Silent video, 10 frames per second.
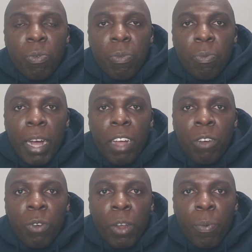
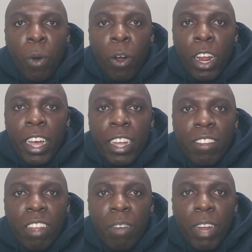Vulipola and
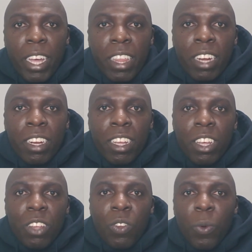stuff like that.
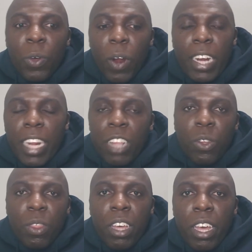So we're gonna touch
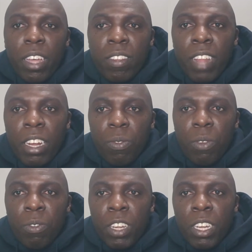on the starting
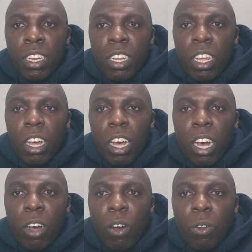15
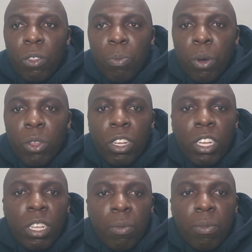on both
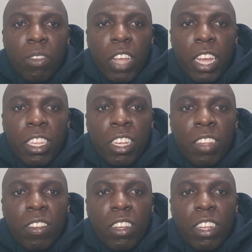teams and
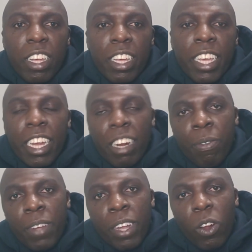just get a
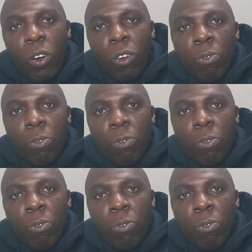feel of